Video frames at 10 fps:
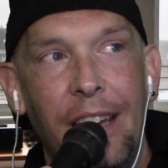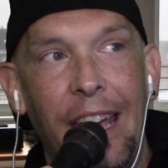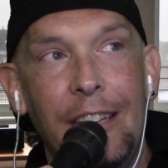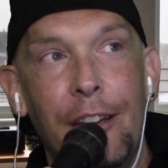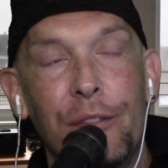
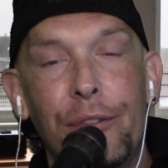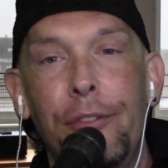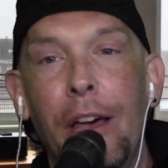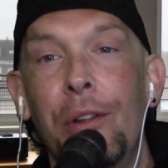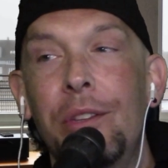And it
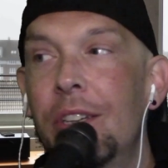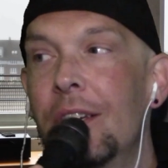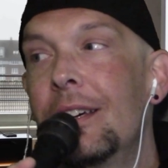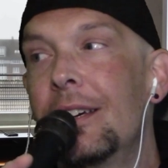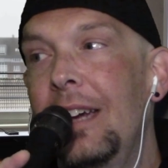felt
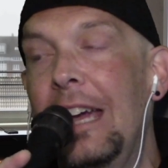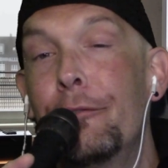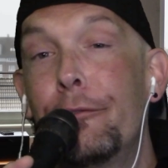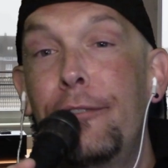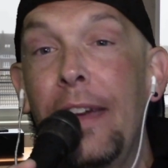
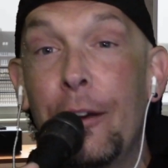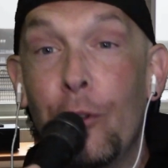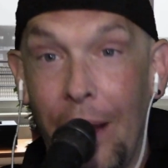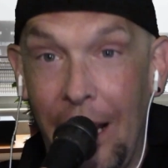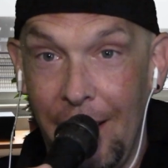
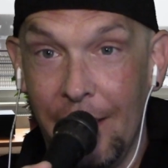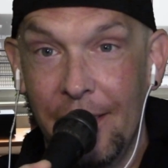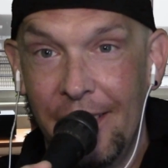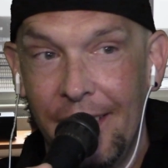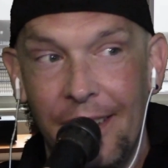invigorating.
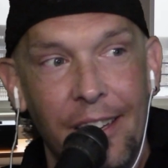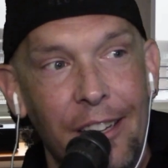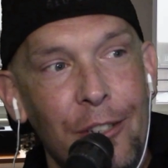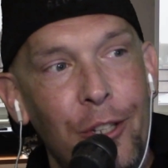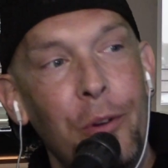
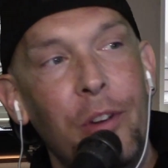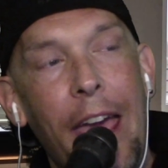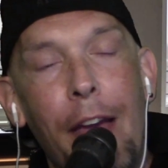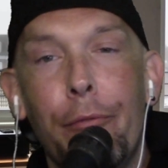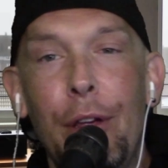Dude,
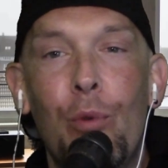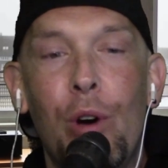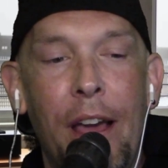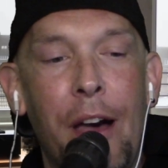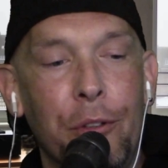
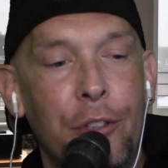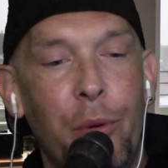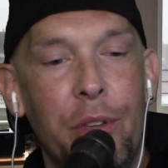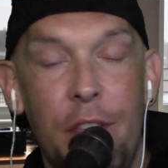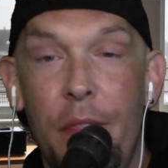everyone else
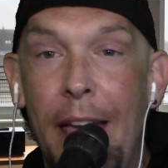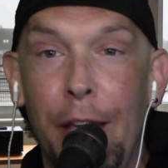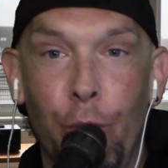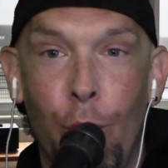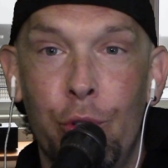who was in
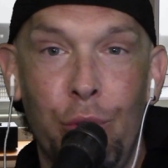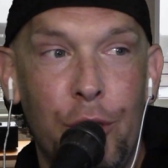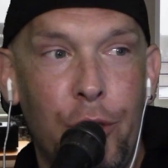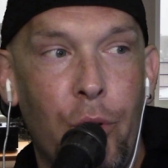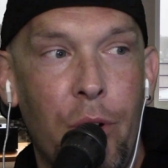that grocery
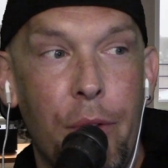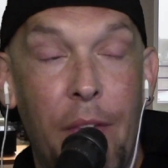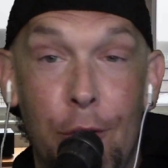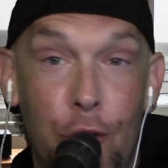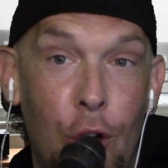store
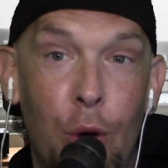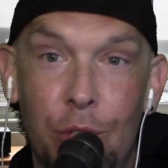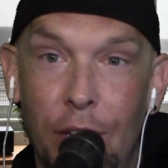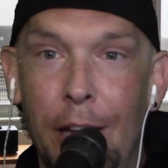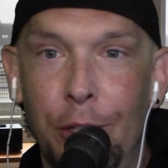that
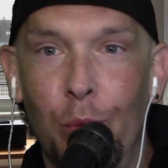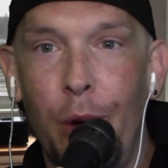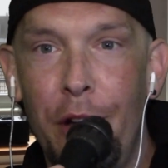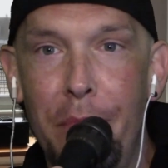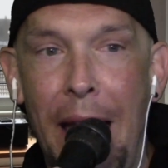chose not to
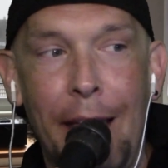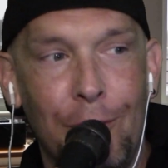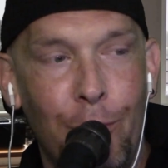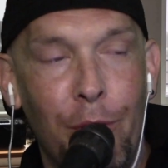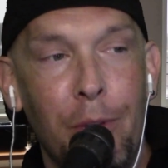wear a
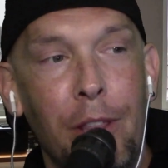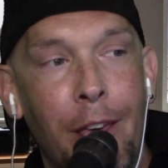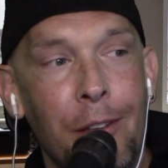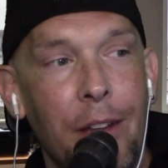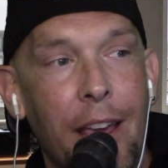mask with me the
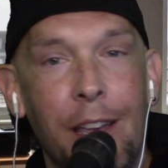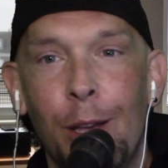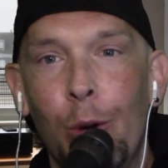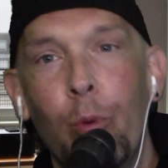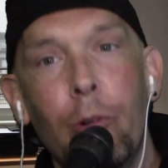other day,
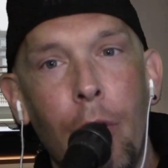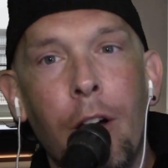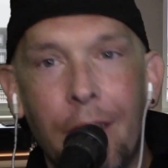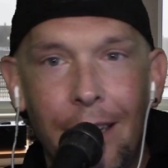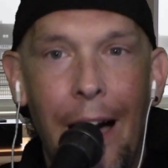we were
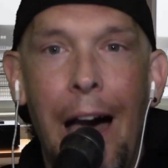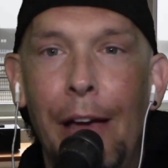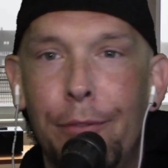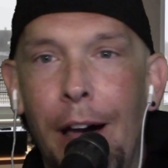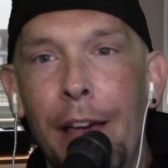all like
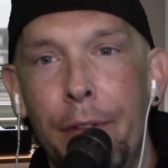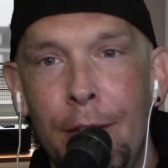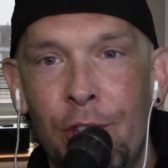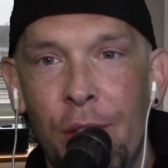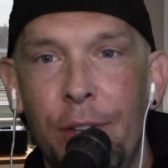high-fiving
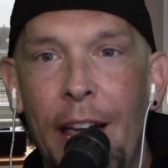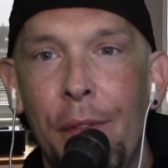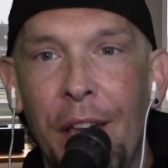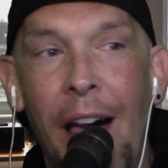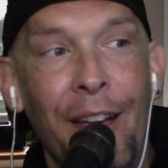each other down
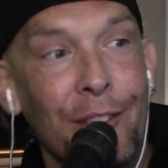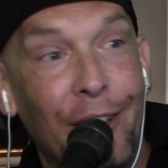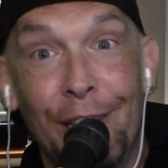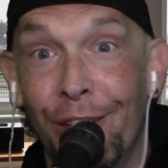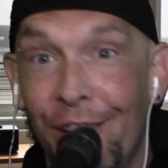the aisles
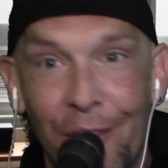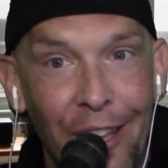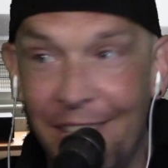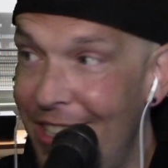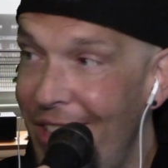like, look,
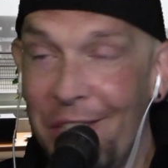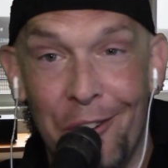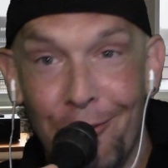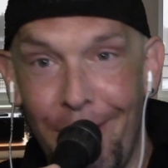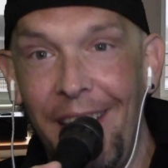like, isn't this
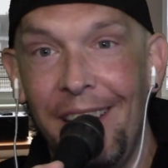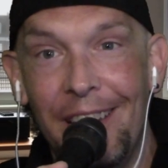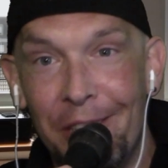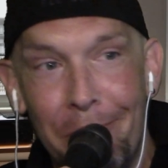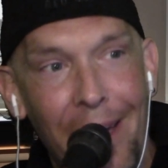great?
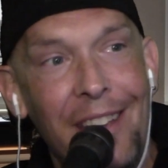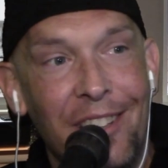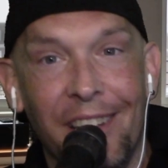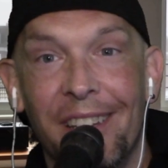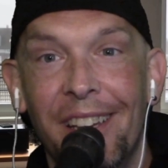It's
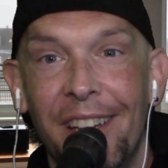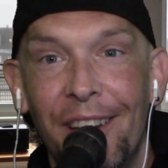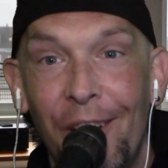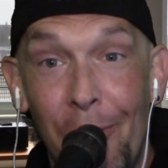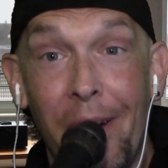amazing.
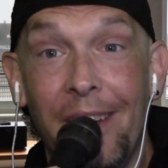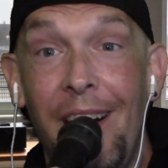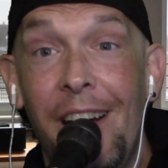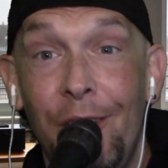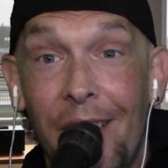Oh my
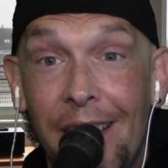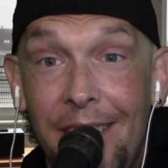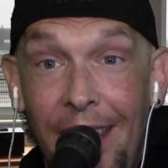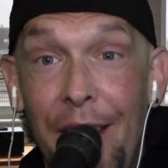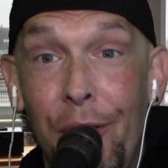God, you got
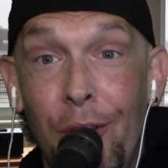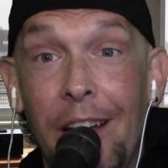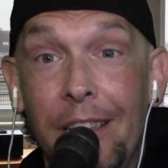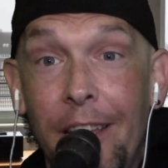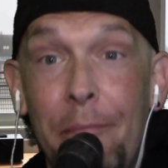teeth, you
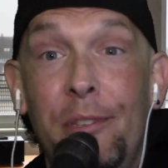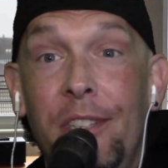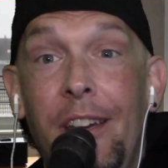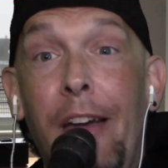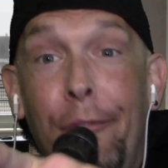got
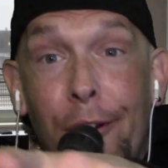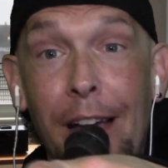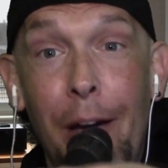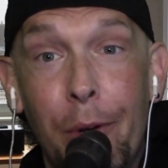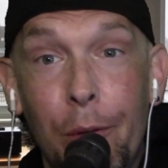lips. I
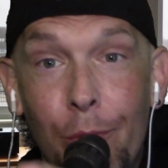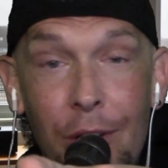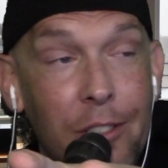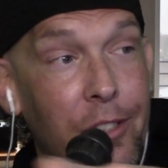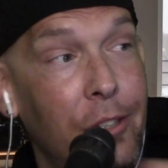forgot what it
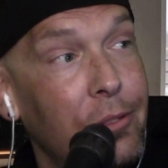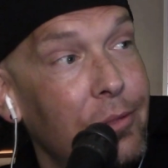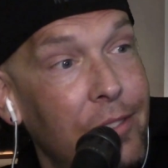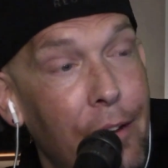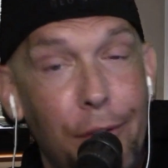was to,
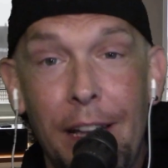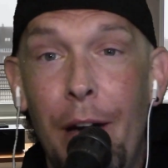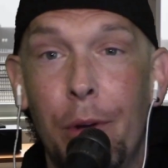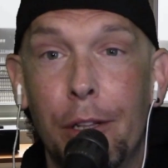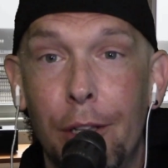I
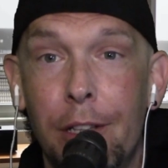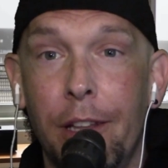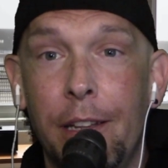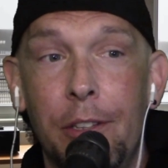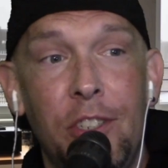forgot what it looked
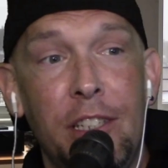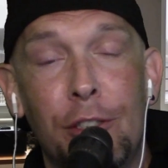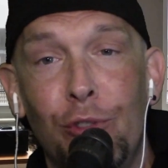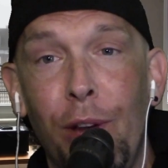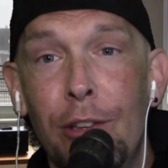like to see a
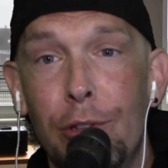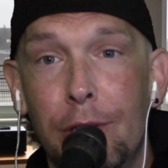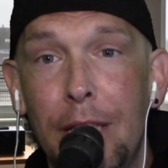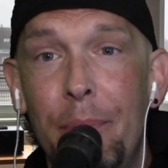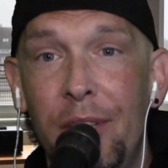
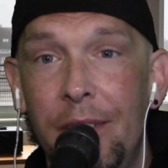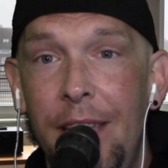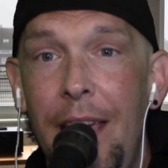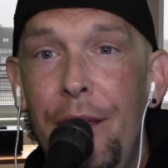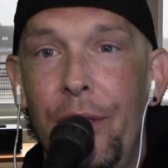stranger's lips and
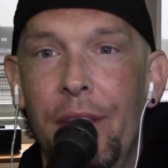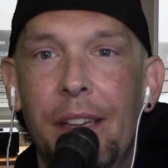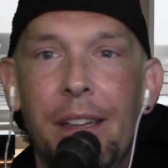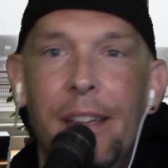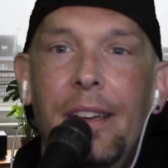
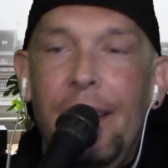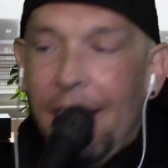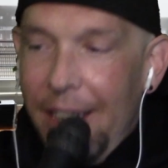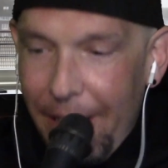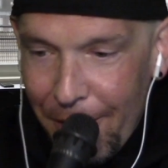
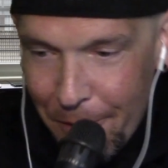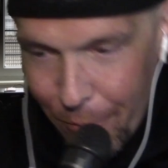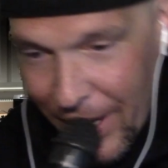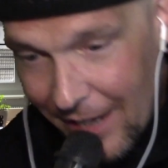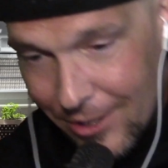teeth. You know,
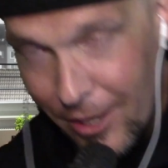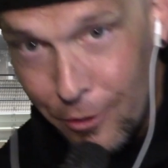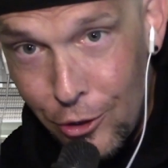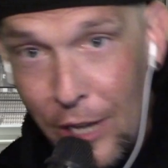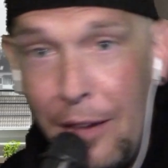we got to
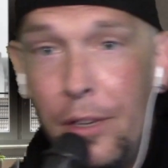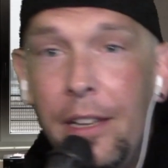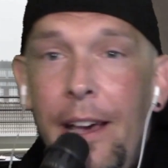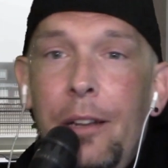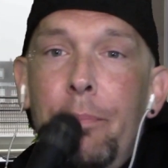start shaving
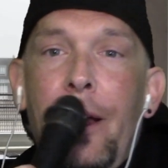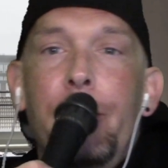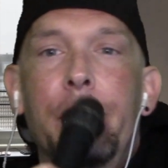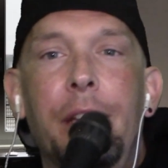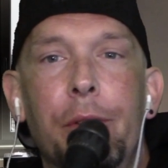again
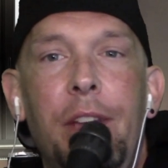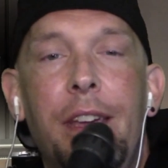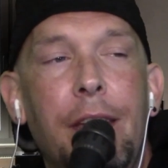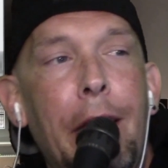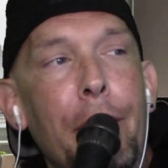apparently, or
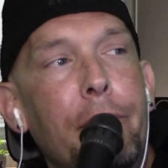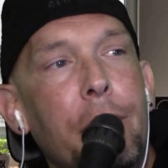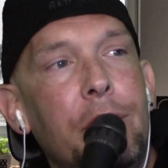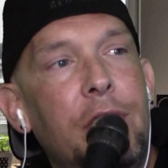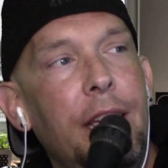taking care of
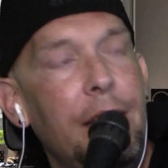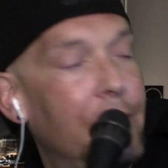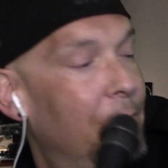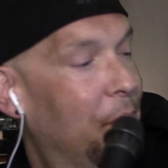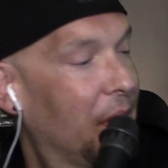our
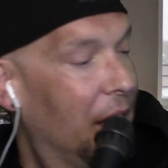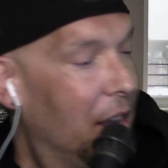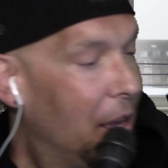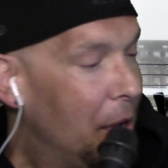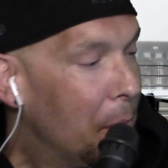skin.
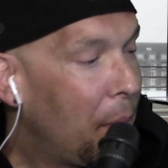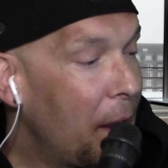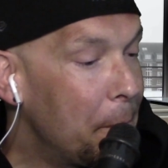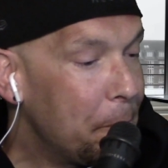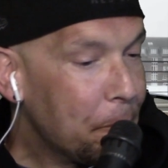
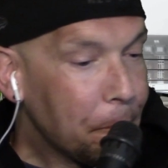But